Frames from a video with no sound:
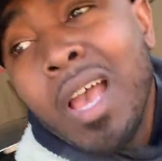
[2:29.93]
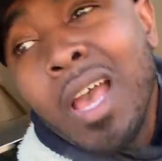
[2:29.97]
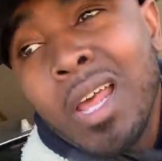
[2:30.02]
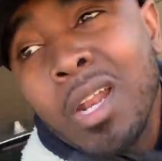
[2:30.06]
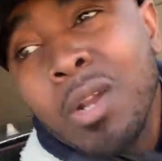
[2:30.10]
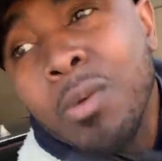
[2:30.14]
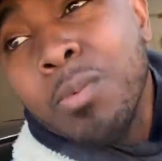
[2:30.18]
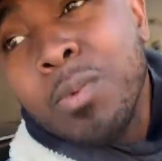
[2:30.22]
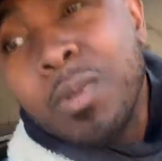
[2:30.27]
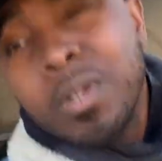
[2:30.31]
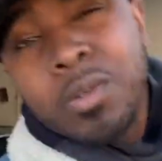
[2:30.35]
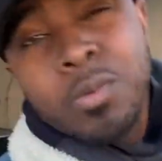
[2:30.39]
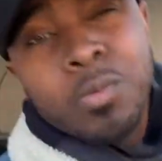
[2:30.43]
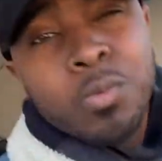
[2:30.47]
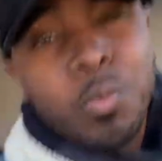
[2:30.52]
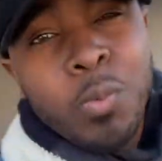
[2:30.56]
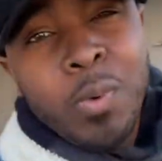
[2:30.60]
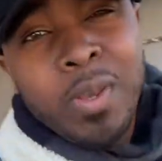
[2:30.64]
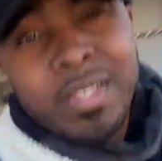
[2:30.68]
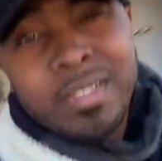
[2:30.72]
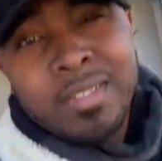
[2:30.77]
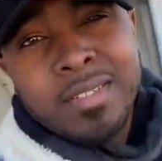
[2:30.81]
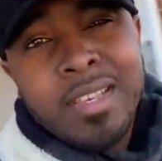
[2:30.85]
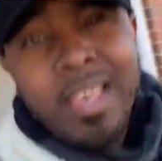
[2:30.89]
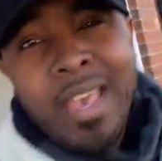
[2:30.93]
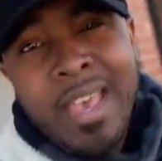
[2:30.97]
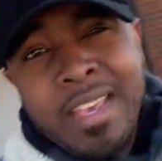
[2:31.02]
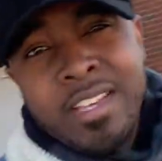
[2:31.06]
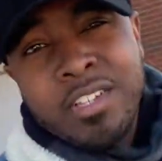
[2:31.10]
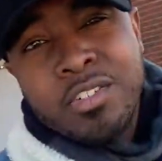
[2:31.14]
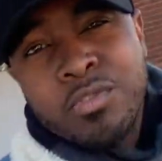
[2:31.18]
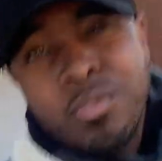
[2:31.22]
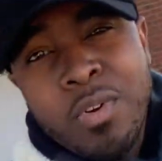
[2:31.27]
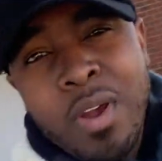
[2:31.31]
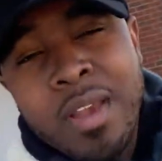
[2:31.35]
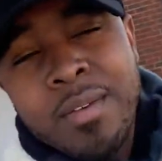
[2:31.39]
I don't wanna waste gas
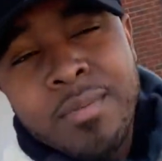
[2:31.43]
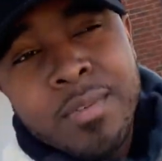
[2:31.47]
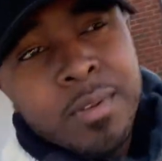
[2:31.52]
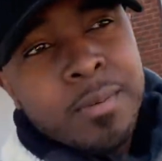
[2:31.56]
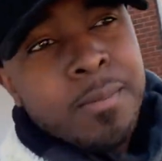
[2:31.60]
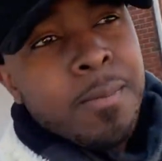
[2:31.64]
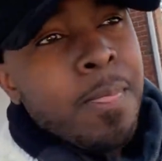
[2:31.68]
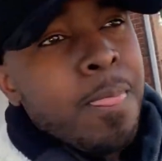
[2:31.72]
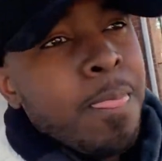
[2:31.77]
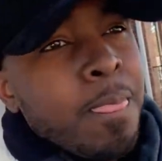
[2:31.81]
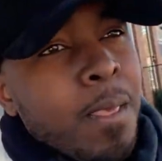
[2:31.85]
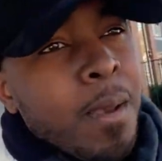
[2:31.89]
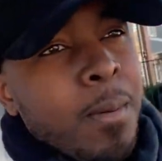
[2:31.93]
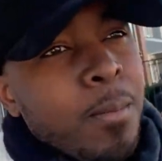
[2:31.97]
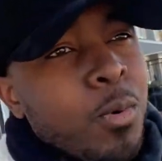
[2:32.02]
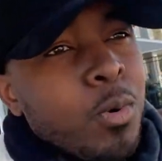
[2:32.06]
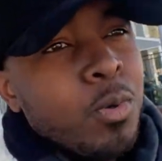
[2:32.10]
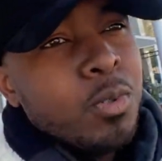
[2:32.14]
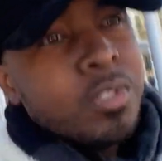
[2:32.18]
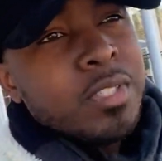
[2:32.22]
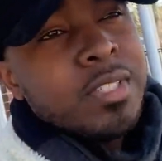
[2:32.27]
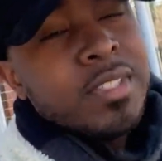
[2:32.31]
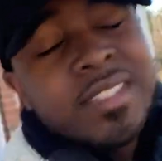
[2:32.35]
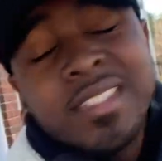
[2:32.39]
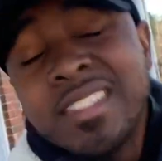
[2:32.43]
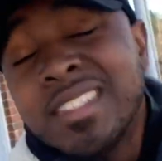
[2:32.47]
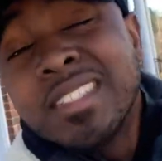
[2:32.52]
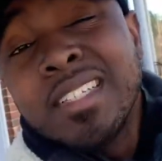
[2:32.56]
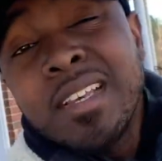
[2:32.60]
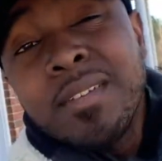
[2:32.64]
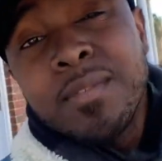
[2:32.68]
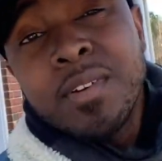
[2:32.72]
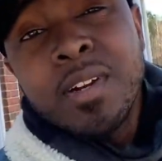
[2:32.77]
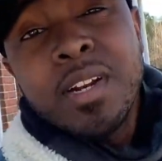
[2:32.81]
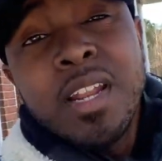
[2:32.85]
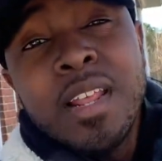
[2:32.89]
driving. I'm going to the
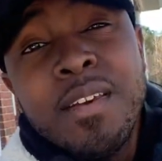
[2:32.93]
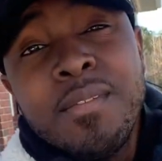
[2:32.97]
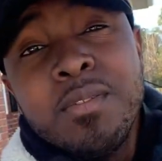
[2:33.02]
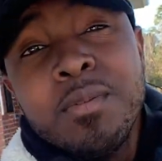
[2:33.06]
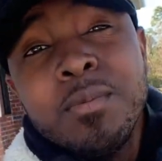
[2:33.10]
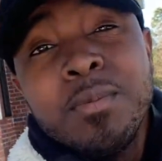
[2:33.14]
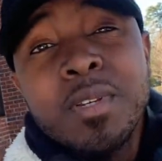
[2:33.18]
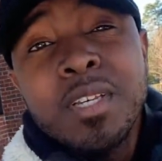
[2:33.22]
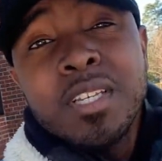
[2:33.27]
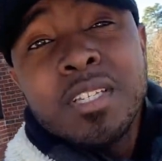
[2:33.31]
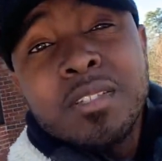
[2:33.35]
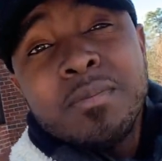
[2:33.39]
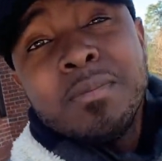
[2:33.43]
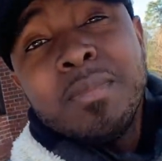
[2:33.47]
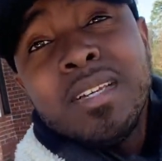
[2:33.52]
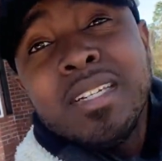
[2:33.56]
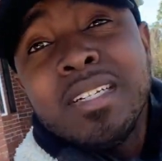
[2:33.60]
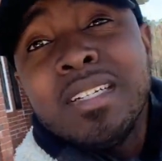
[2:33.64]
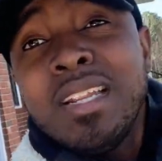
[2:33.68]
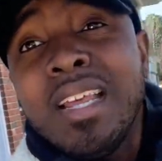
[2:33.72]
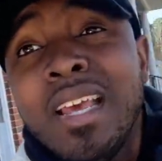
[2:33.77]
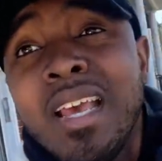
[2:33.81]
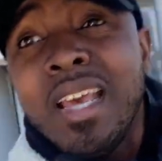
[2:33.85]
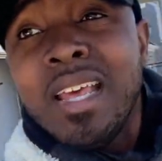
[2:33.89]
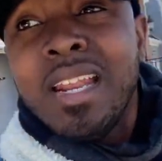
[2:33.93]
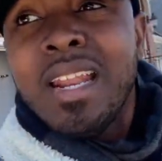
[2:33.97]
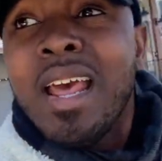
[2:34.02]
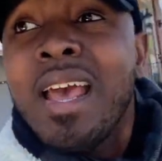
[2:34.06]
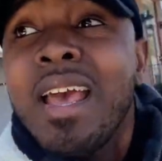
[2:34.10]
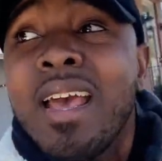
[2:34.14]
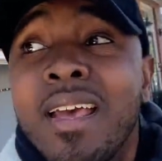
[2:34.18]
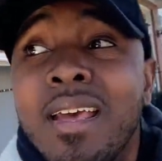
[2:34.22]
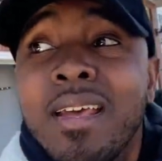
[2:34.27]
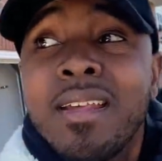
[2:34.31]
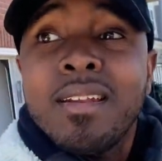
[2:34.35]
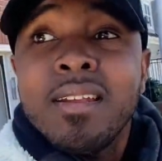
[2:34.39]
7-Eleven because my dad
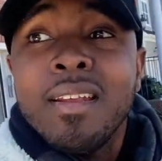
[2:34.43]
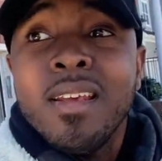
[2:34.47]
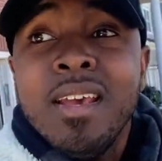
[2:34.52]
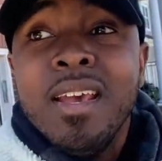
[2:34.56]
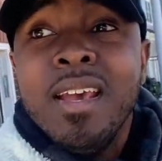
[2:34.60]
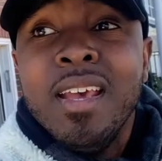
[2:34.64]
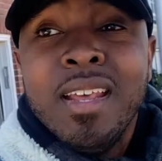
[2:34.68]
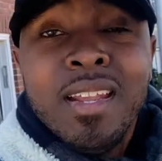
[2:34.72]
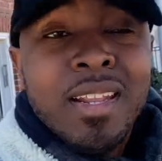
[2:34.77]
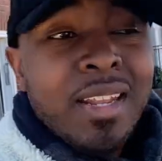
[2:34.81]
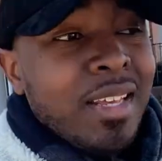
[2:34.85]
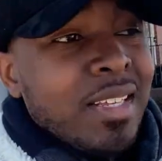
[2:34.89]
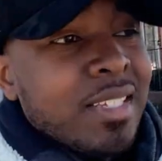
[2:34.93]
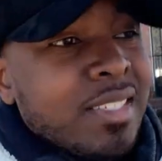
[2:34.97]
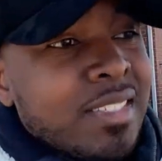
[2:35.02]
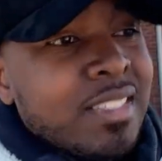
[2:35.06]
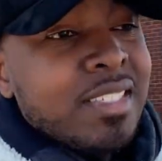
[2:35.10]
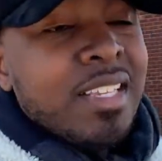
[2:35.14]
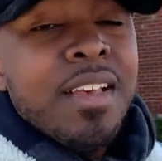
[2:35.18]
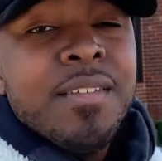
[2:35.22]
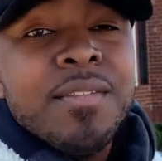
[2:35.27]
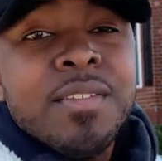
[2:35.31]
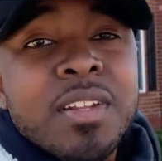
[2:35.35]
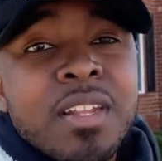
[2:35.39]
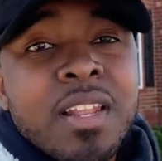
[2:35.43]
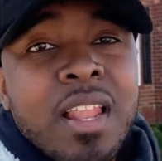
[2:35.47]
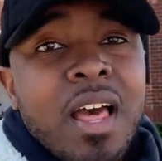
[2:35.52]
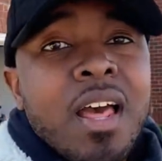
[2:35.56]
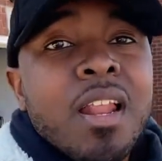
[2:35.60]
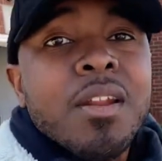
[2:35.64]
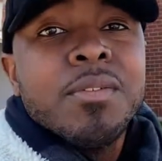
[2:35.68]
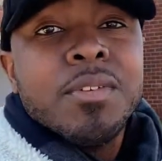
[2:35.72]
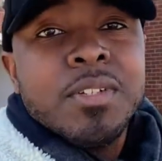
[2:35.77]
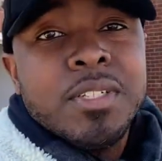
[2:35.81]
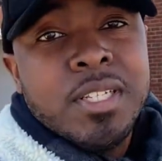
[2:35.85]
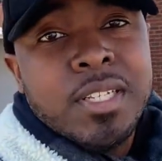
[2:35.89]
had like 7
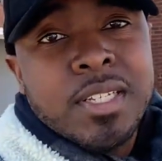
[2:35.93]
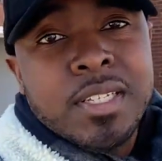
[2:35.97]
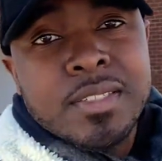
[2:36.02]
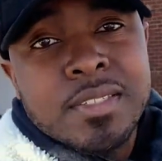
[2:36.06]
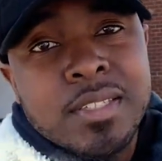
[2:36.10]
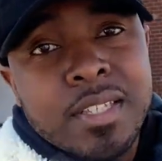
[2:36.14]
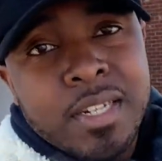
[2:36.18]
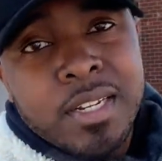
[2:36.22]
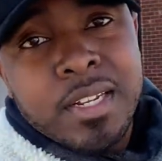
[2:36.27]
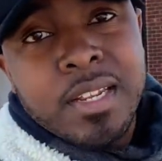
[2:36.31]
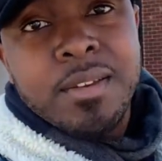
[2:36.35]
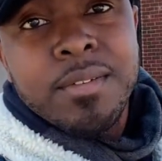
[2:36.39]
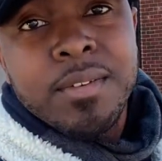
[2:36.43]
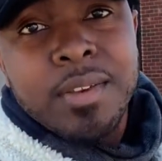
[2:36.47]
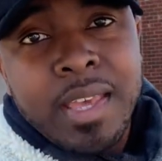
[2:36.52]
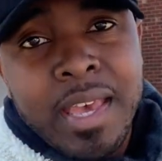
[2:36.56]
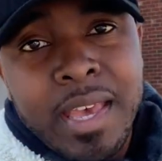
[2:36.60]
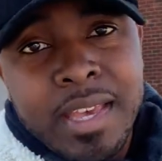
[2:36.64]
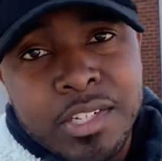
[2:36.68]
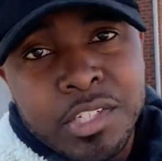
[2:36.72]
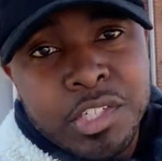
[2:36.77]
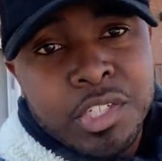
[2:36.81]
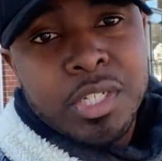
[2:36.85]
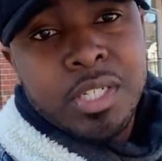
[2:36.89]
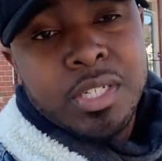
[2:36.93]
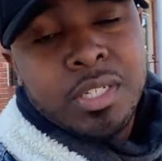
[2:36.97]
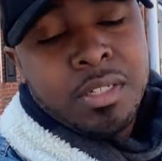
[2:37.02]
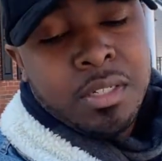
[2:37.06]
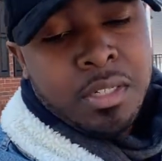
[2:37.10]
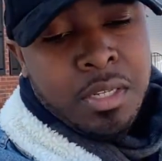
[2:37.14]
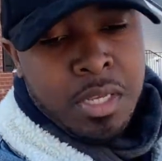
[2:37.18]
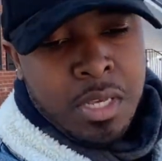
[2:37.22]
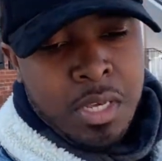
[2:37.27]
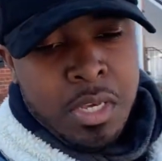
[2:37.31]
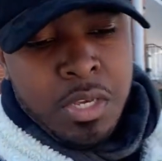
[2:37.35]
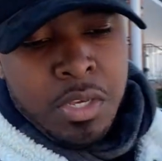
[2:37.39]
lottery tickets that he never cashed in.
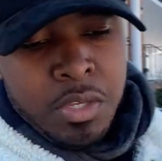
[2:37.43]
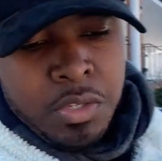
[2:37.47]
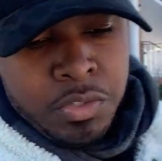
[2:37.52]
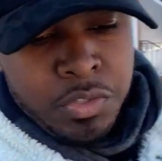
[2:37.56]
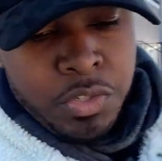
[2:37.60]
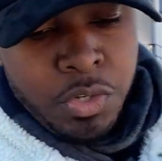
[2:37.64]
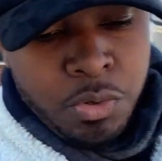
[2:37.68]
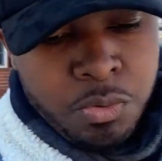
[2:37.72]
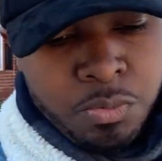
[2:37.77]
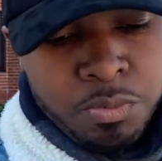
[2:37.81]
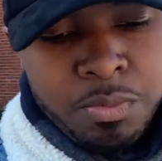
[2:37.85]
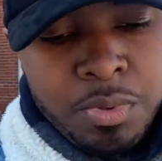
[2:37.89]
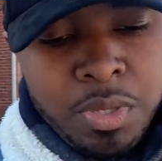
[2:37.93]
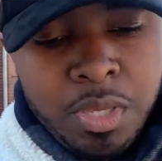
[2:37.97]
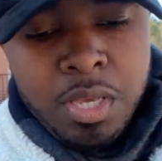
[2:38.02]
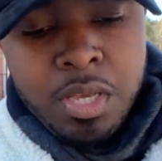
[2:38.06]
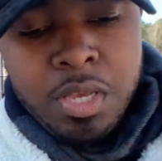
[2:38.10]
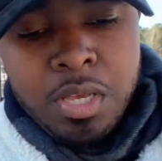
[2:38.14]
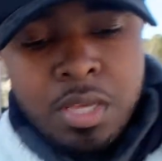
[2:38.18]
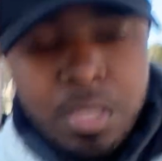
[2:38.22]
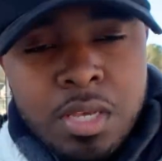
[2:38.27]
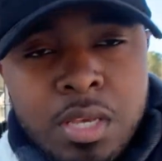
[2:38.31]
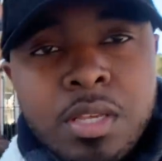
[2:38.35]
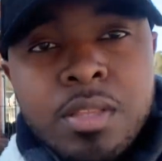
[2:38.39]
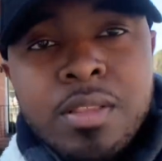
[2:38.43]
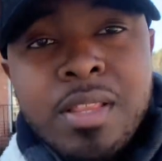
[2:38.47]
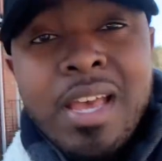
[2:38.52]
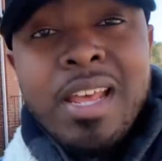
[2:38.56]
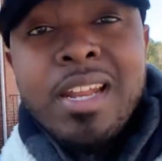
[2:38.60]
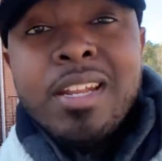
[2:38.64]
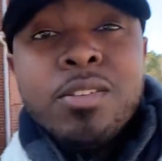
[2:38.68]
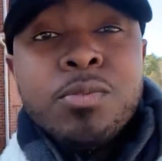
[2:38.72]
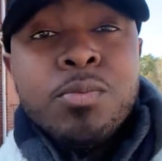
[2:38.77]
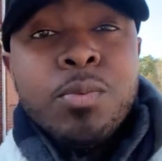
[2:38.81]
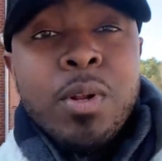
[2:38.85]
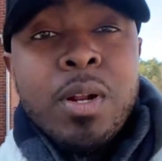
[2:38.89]
So that
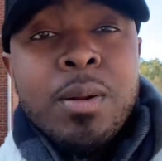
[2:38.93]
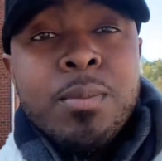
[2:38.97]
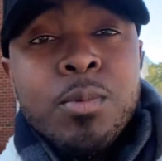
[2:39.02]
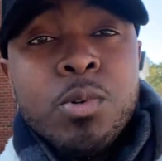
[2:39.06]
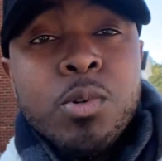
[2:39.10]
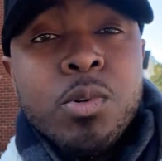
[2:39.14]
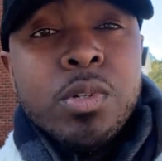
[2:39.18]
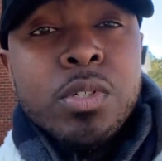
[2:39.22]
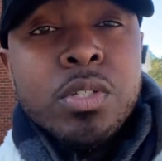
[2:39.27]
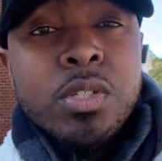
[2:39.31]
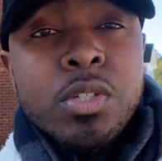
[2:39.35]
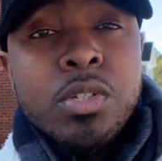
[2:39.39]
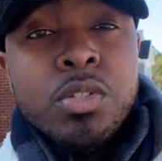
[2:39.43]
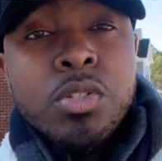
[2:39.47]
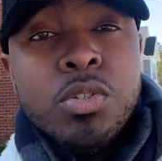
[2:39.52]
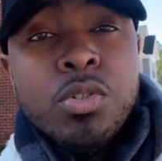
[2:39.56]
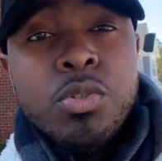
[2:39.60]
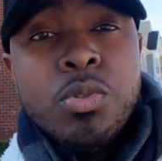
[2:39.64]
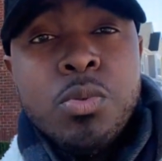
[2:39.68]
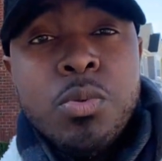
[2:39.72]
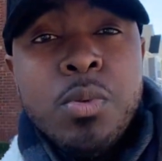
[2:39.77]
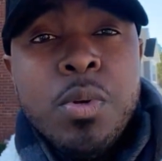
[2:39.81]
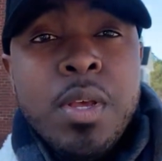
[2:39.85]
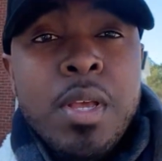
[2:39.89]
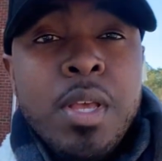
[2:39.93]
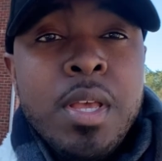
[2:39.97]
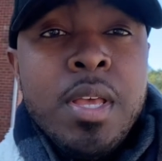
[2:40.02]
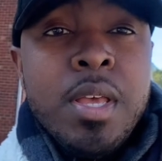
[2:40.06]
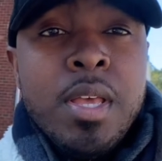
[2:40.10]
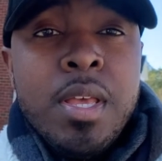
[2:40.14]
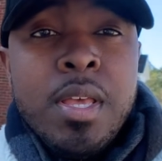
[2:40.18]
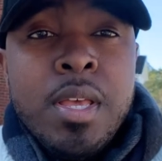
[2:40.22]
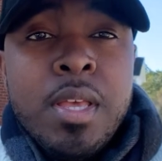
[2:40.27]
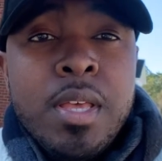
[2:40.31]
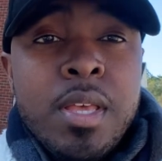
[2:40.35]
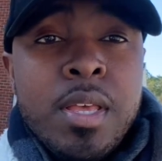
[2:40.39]
is what I'm going to do.
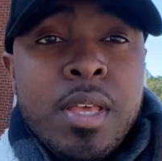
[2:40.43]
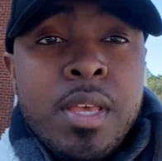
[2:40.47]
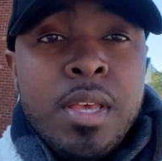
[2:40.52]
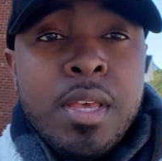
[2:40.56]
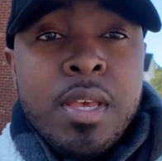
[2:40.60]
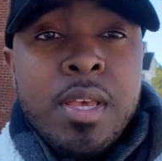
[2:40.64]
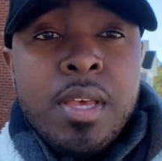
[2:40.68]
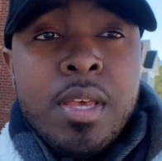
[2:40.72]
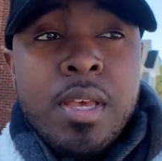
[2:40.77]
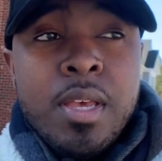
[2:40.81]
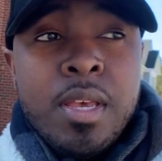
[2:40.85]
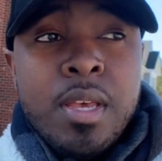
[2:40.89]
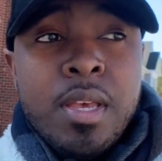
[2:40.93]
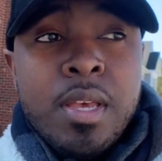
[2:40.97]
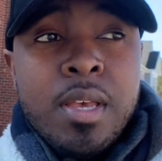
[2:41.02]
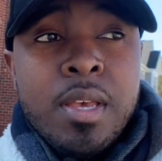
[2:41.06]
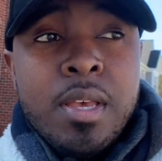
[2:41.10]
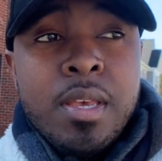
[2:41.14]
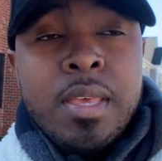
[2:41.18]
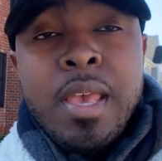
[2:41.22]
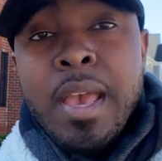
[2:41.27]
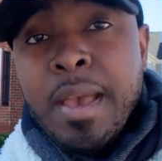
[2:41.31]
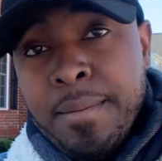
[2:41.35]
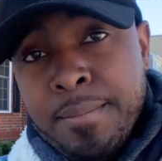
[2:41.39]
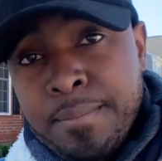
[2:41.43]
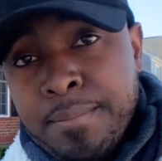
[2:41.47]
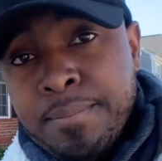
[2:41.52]
Yeah.